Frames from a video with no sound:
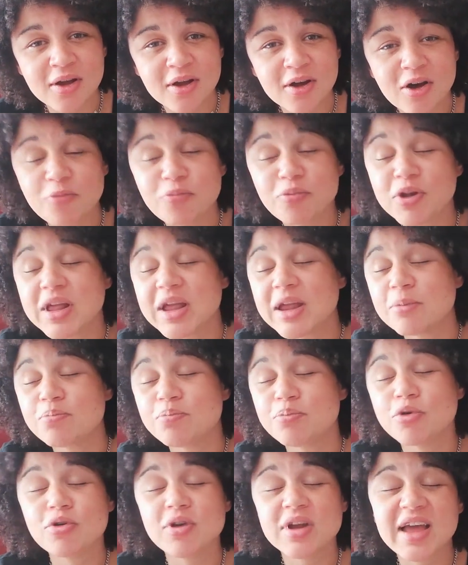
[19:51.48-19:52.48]
of playing
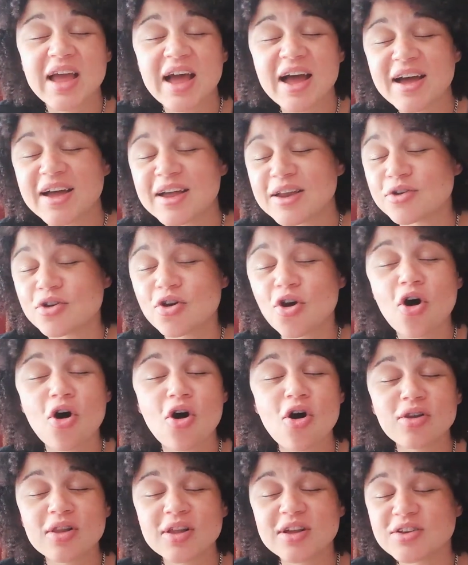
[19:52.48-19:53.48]
Budokan in
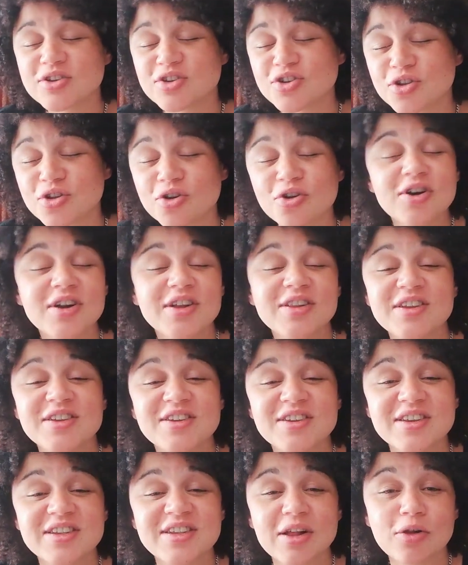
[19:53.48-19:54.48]
college, learning to
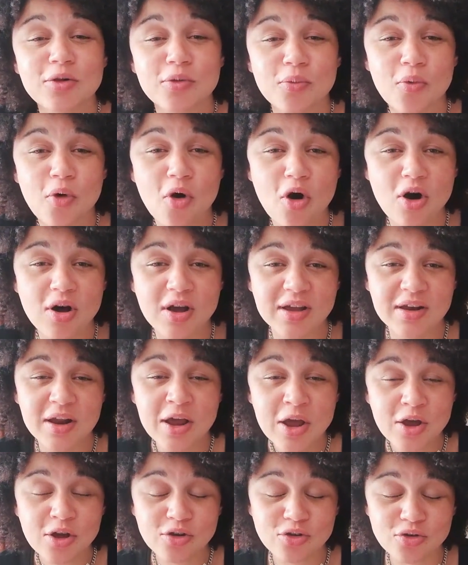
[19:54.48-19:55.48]
stilt walk and
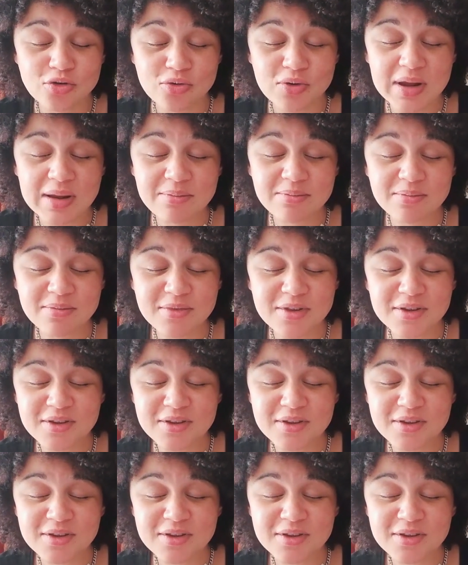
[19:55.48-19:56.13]
dreamed